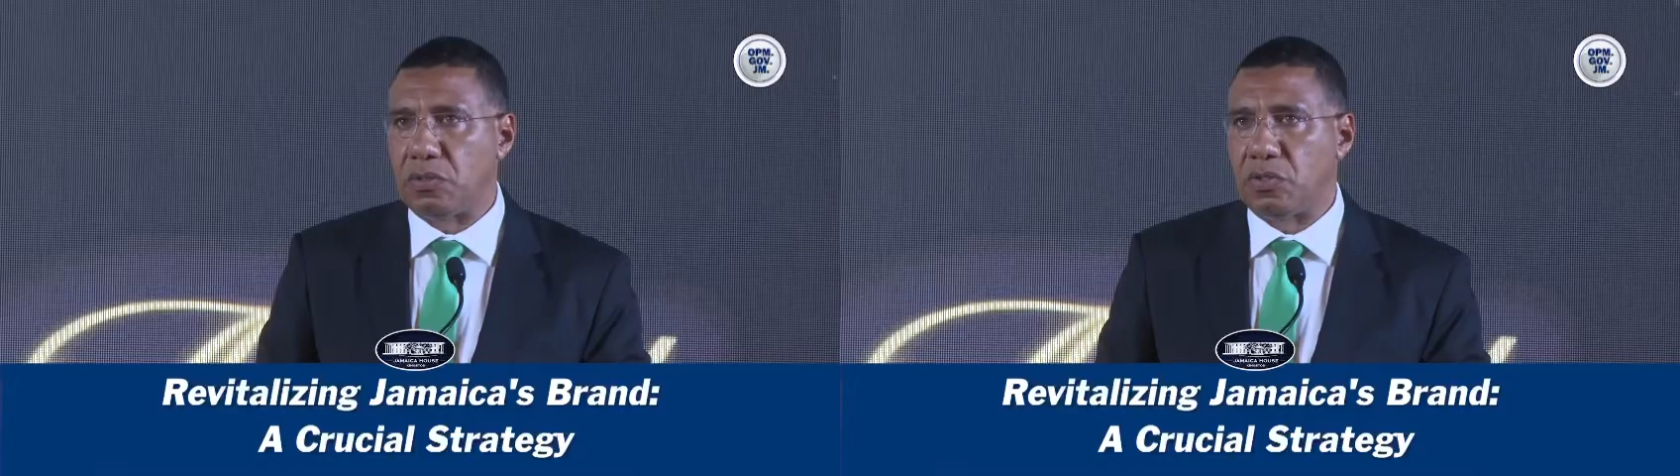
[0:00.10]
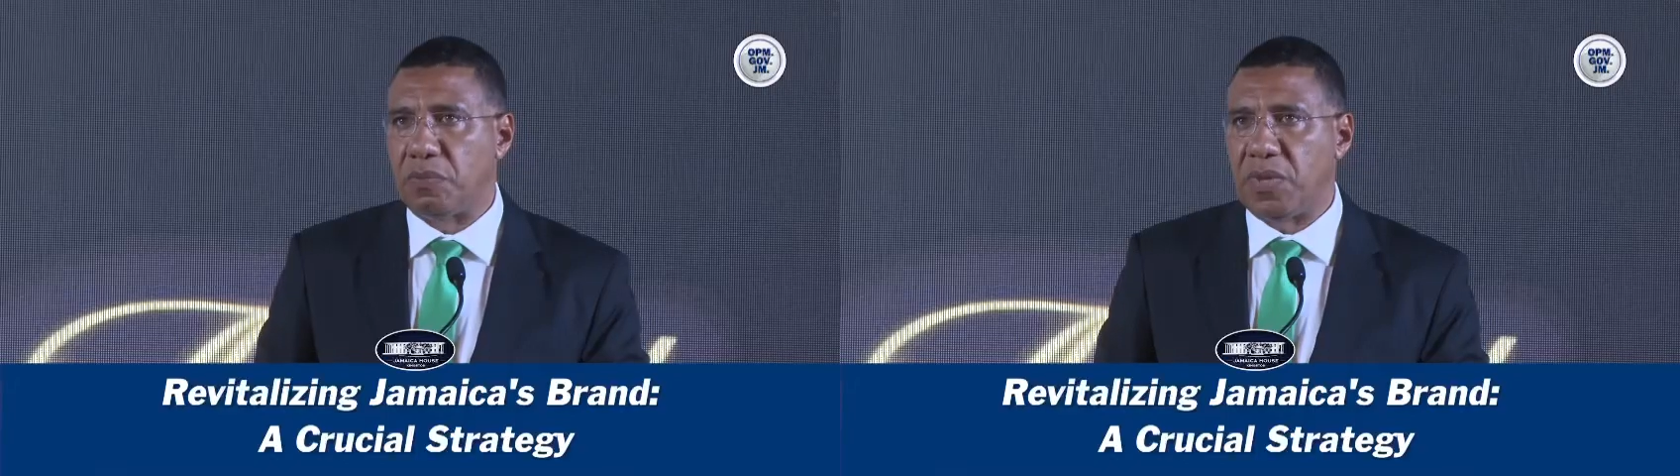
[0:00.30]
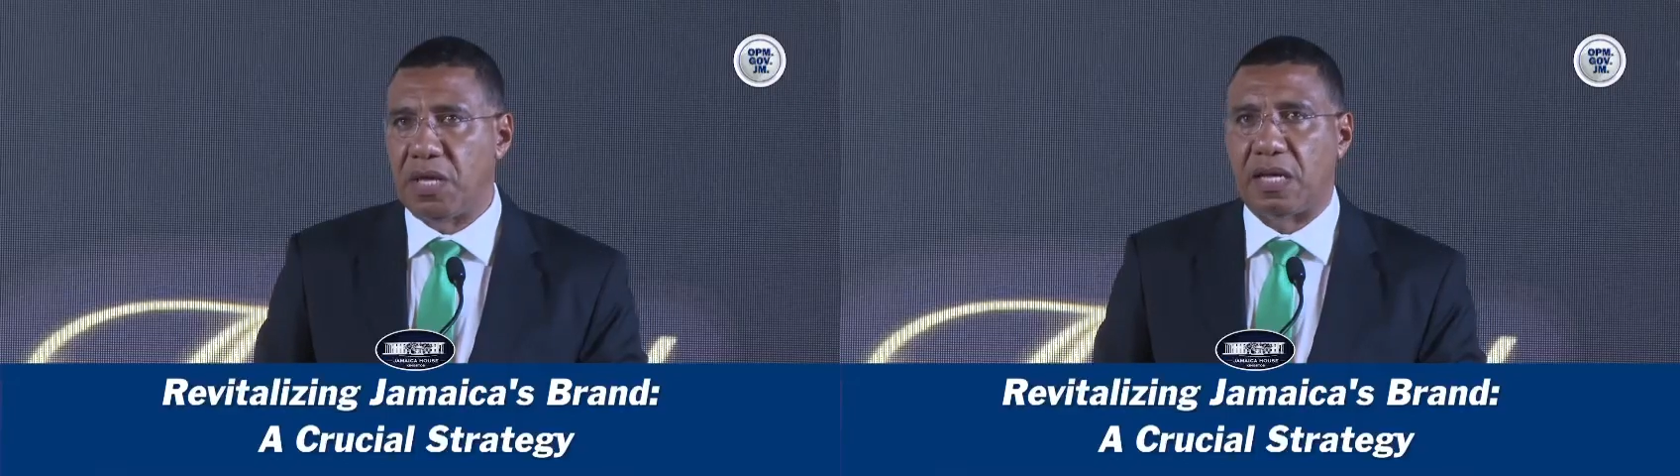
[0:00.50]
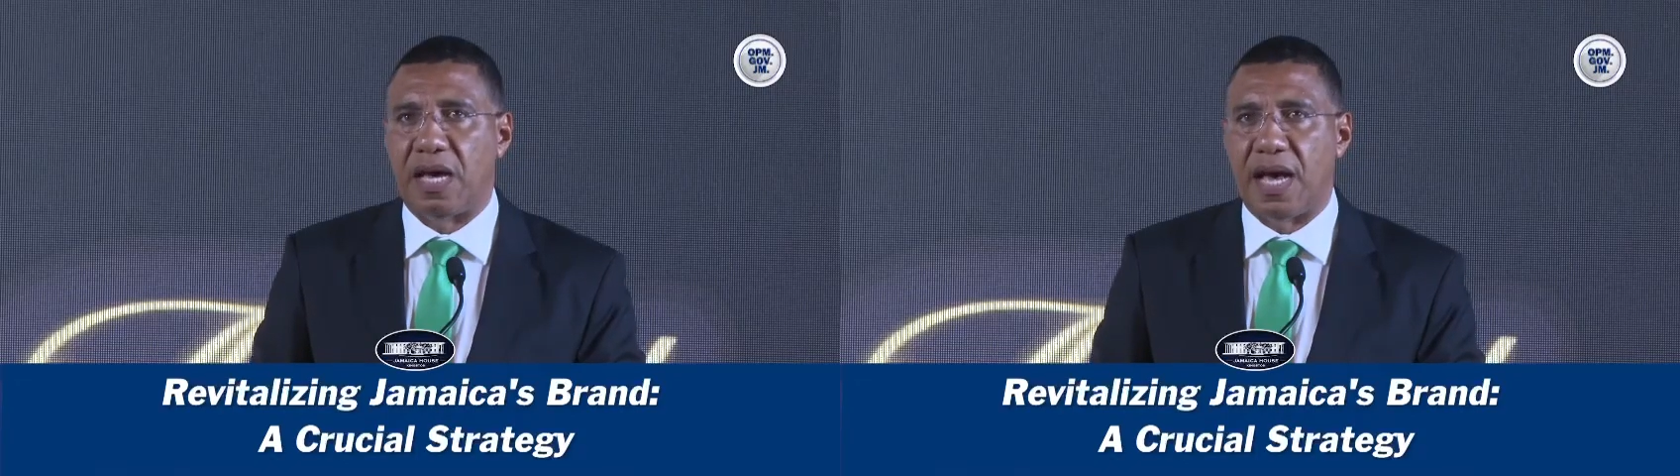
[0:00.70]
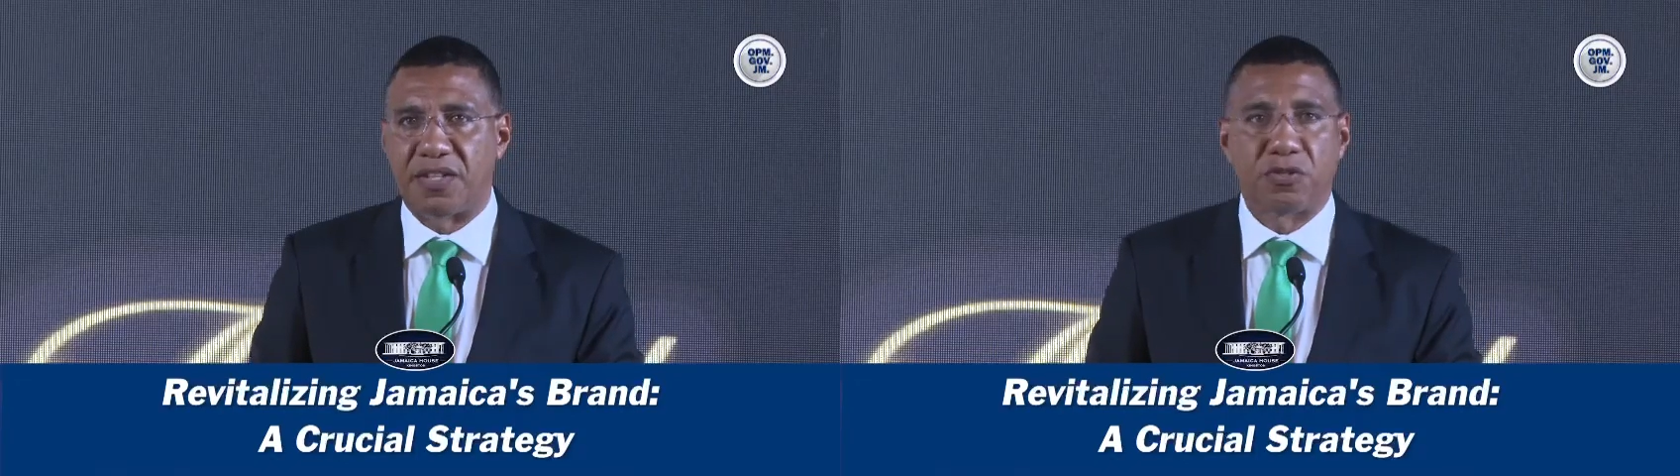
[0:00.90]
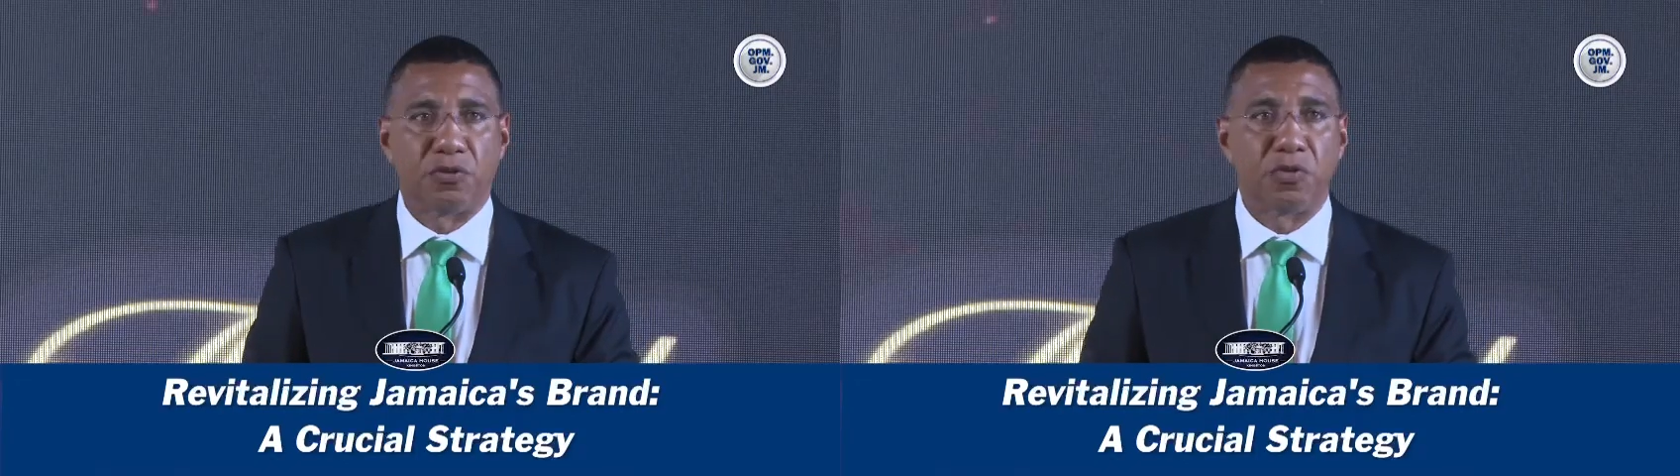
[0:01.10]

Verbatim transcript: Jamaica has to